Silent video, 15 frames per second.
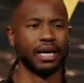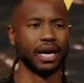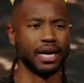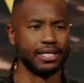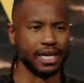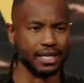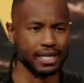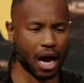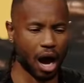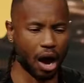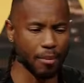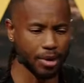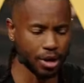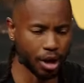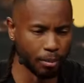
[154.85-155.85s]
It's a
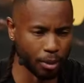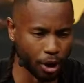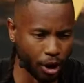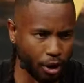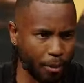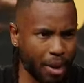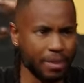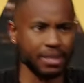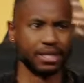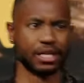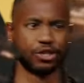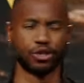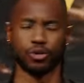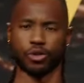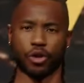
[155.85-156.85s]
timed number. Maybe it
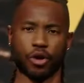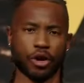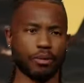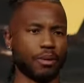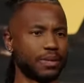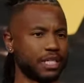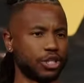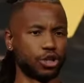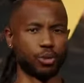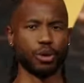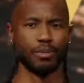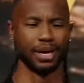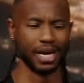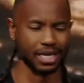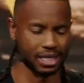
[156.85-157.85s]
says 2:30, maybe it says 3
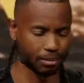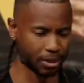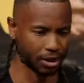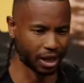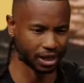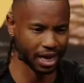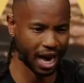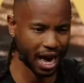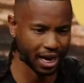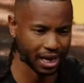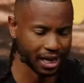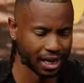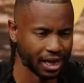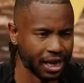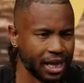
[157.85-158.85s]
minutes, something like that.
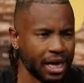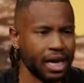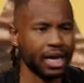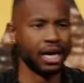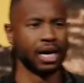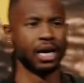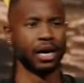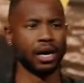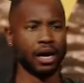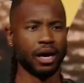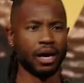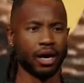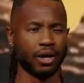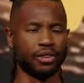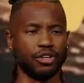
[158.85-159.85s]

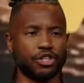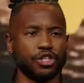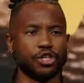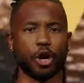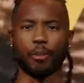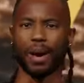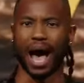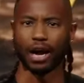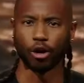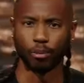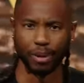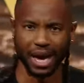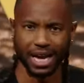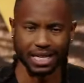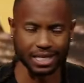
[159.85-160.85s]
This is your paddle
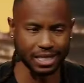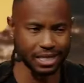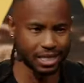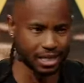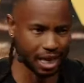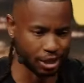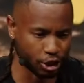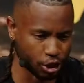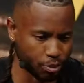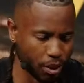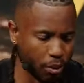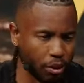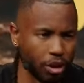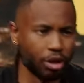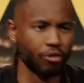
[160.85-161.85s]
pace. That's the split
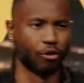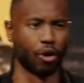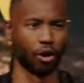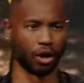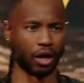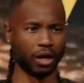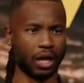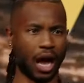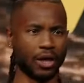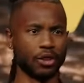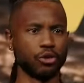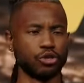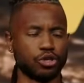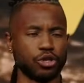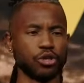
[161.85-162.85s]
we're looking for. We're gonna align
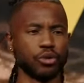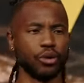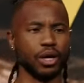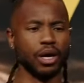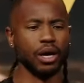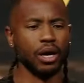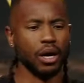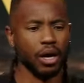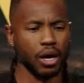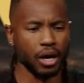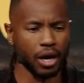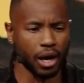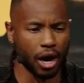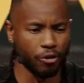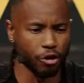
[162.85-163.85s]
those 2.
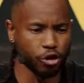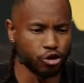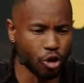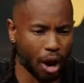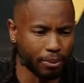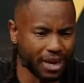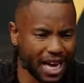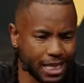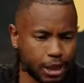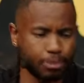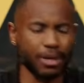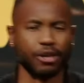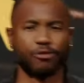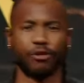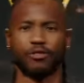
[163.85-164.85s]
If you drop that
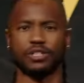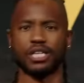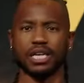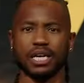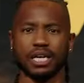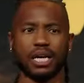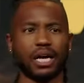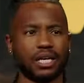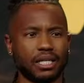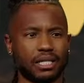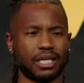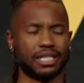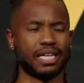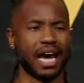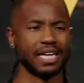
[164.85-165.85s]
split 15
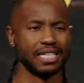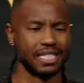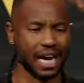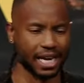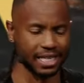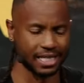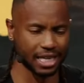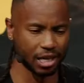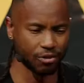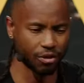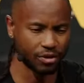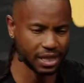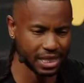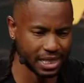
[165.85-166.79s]
to 10 seconds, 10 to 15